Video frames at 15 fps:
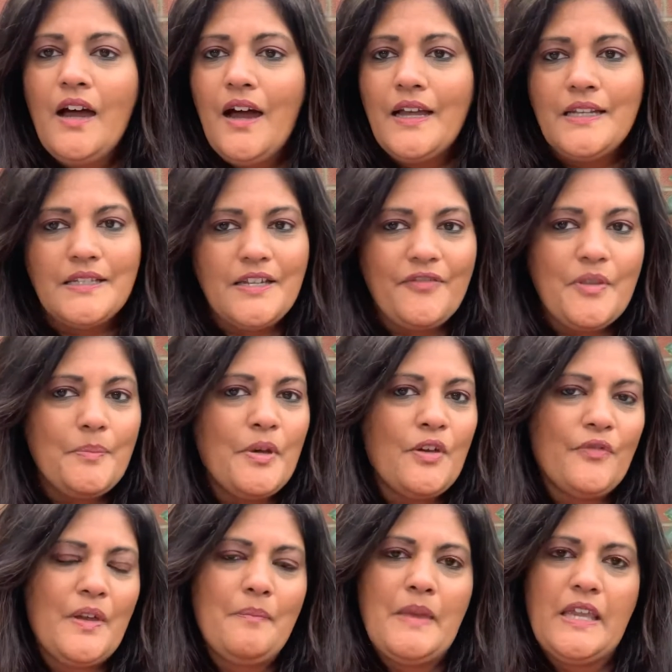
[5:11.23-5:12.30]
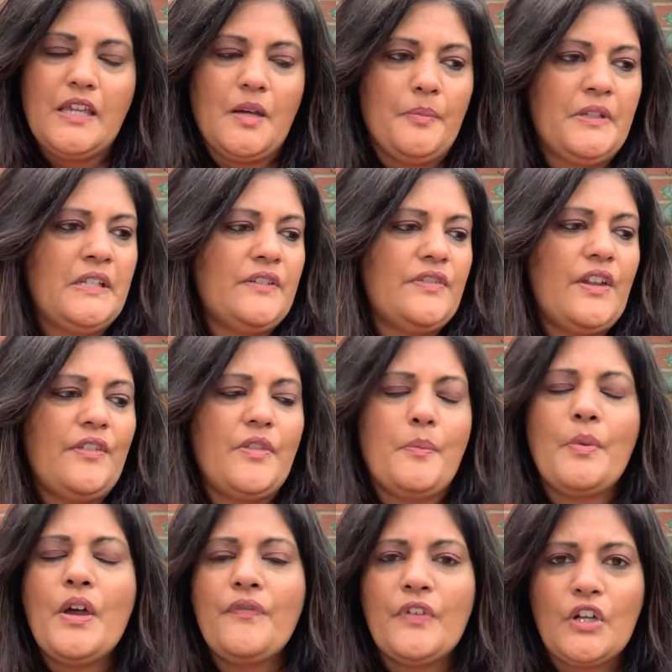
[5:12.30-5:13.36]
I need to have the perfect makeup, I need to have the
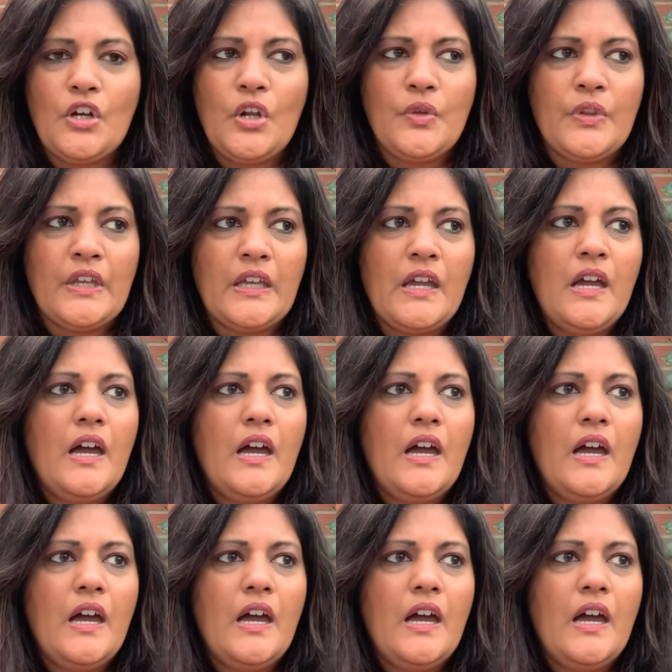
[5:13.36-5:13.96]
perfect clothing,